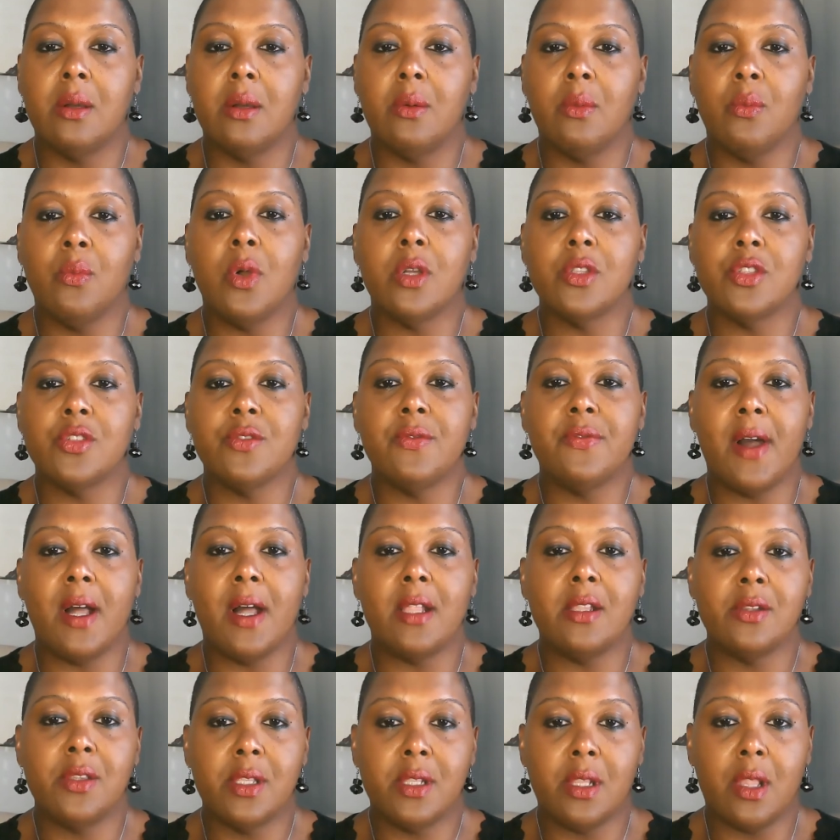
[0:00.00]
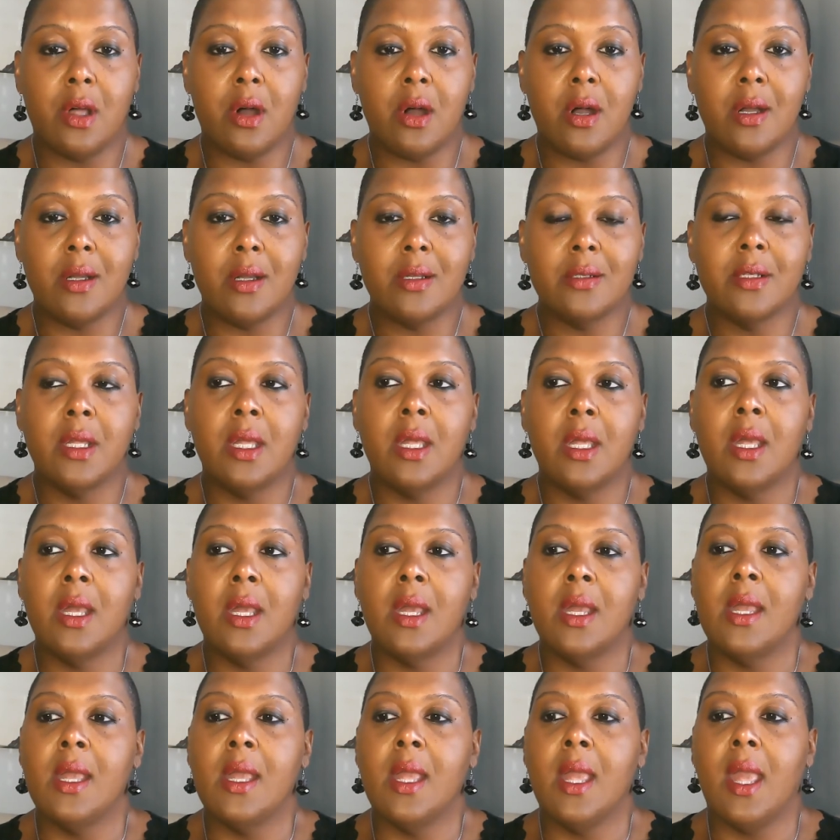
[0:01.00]
want to follow the law,
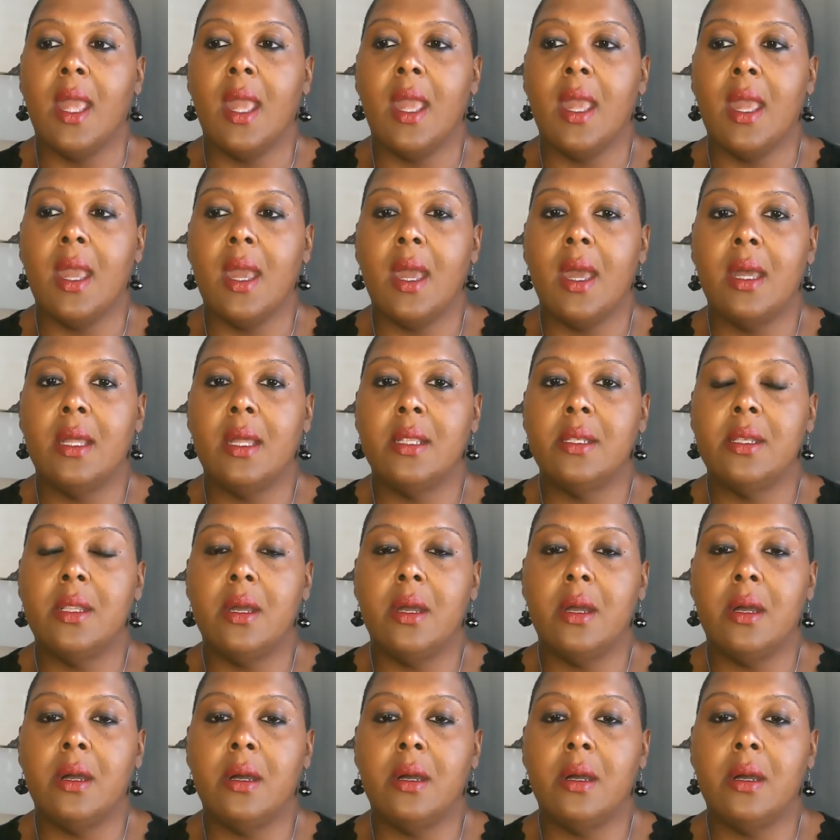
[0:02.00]
and